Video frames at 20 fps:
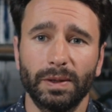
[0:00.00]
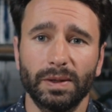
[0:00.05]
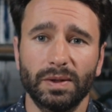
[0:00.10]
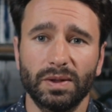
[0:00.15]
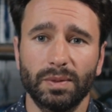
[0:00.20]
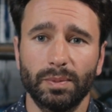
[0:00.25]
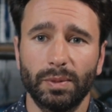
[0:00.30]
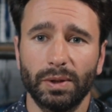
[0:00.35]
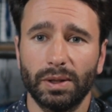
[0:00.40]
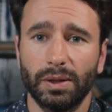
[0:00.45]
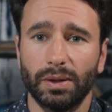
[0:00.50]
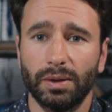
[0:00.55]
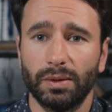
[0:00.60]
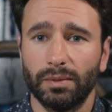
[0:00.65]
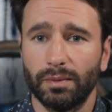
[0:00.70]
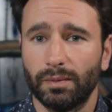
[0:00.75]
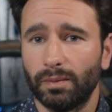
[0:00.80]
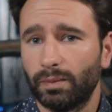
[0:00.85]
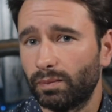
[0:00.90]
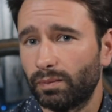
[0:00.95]
It's
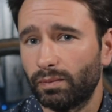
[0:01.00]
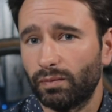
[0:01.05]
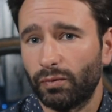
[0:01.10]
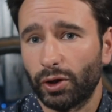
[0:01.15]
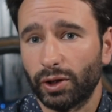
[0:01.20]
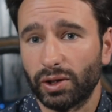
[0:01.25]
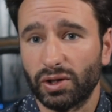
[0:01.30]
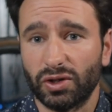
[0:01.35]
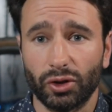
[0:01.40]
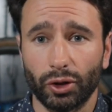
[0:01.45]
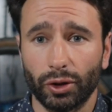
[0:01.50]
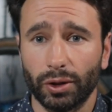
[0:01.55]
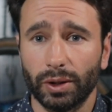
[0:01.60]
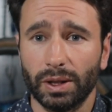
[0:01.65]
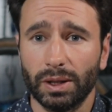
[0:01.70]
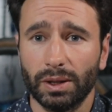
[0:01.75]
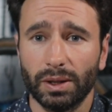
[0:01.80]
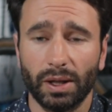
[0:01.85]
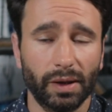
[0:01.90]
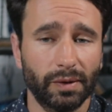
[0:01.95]
been very
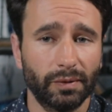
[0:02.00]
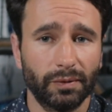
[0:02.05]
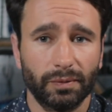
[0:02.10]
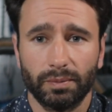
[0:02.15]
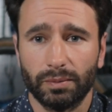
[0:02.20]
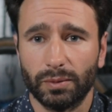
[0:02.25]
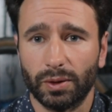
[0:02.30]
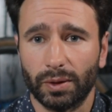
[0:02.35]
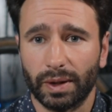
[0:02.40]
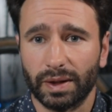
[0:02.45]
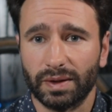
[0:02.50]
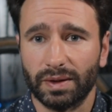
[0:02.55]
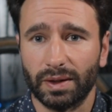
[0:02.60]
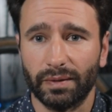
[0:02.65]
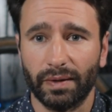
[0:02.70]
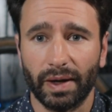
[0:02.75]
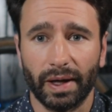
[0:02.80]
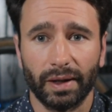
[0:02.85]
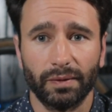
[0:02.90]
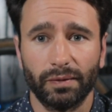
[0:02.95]
sturdy. I've, like I said,
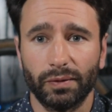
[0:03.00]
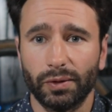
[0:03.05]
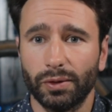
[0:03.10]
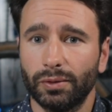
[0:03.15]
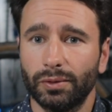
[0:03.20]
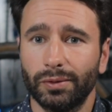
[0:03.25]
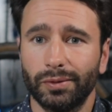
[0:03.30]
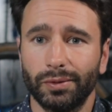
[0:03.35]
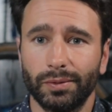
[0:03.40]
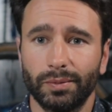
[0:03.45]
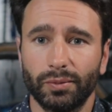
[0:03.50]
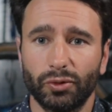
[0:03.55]
I've had a few